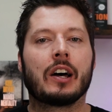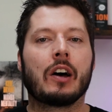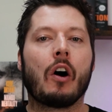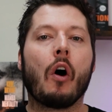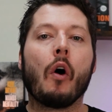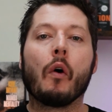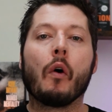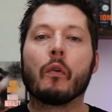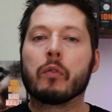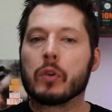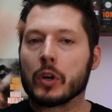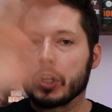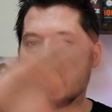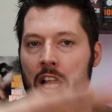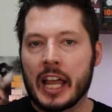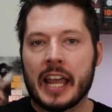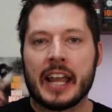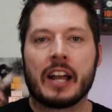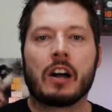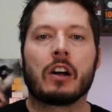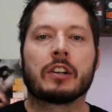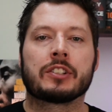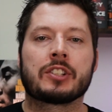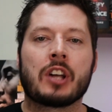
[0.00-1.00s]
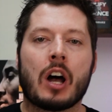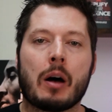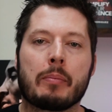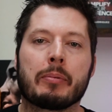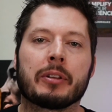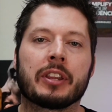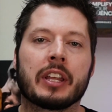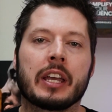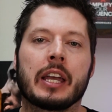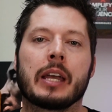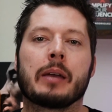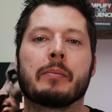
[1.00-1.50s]
overlay on top
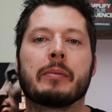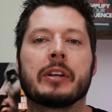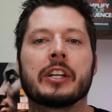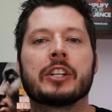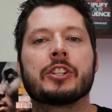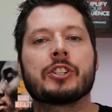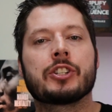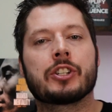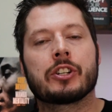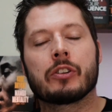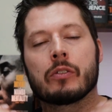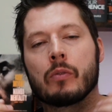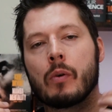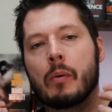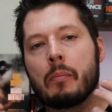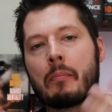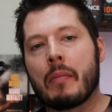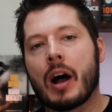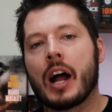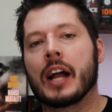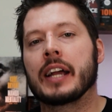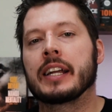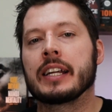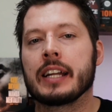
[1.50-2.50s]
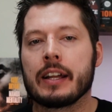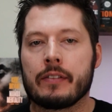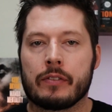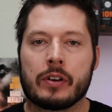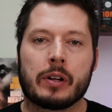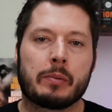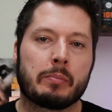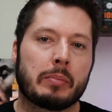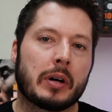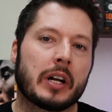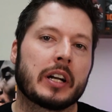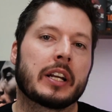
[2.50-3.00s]
of the image to remind
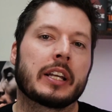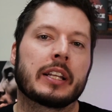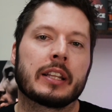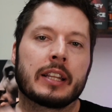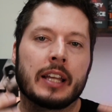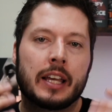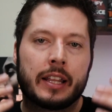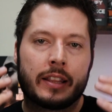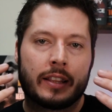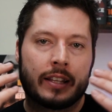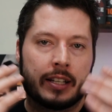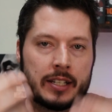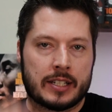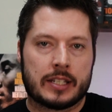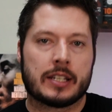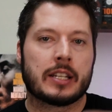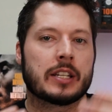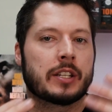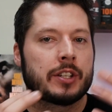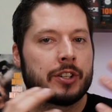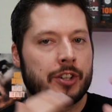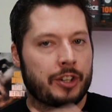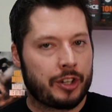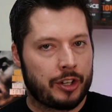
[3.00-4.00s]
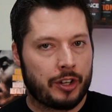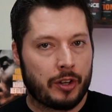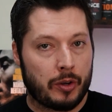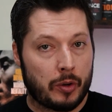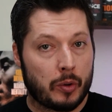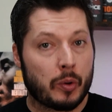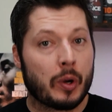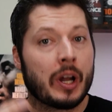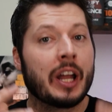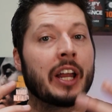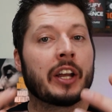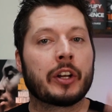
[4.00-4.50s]
everybody that this is
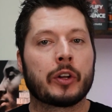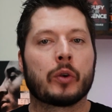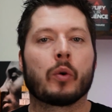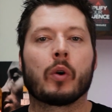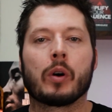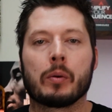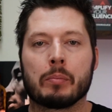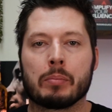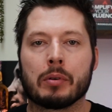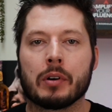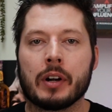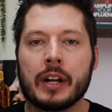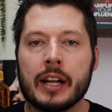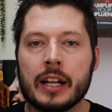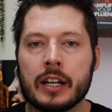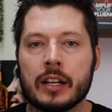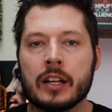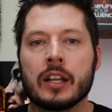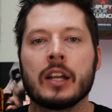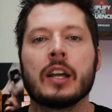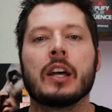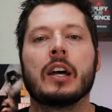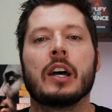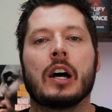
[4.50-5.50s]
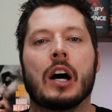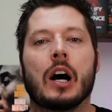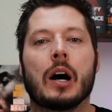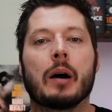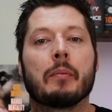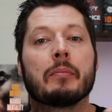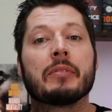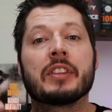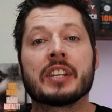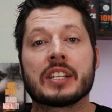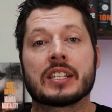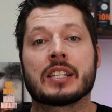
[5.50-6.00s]
you and your brand.
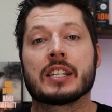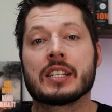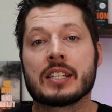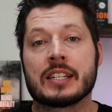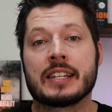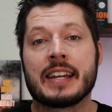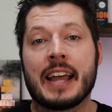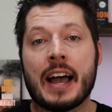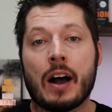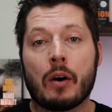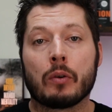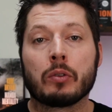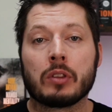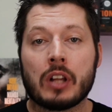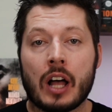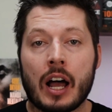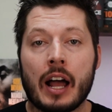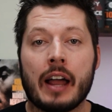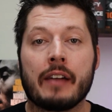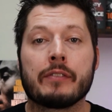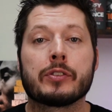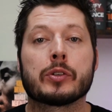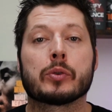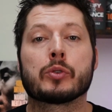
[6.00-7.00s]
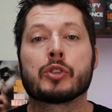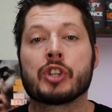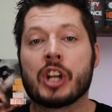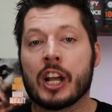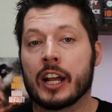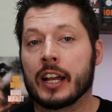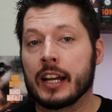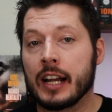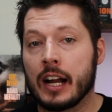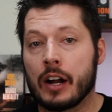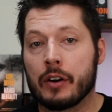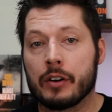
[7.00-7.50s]
This is now live, so
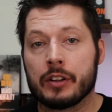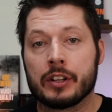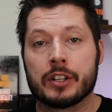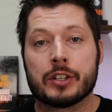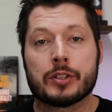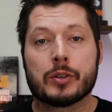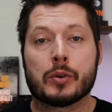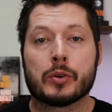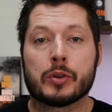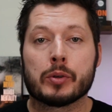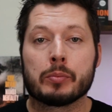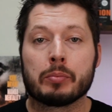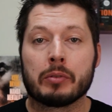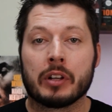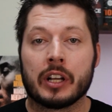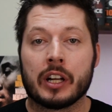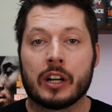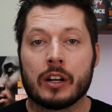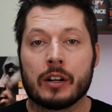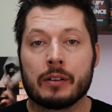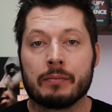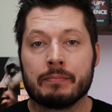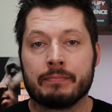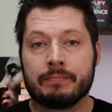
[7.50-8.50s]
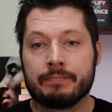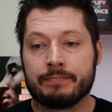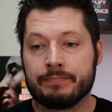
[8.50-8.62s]
check it out in the social planner.